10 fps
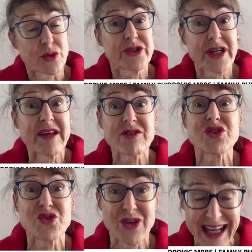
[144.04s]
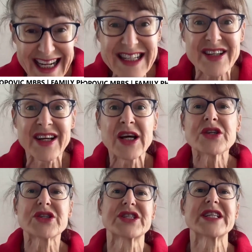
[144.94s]
also never too late
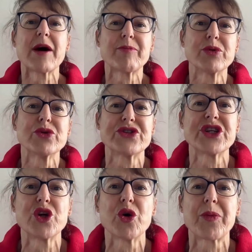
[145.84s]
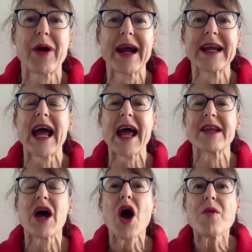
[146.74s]
to start boosting your brain and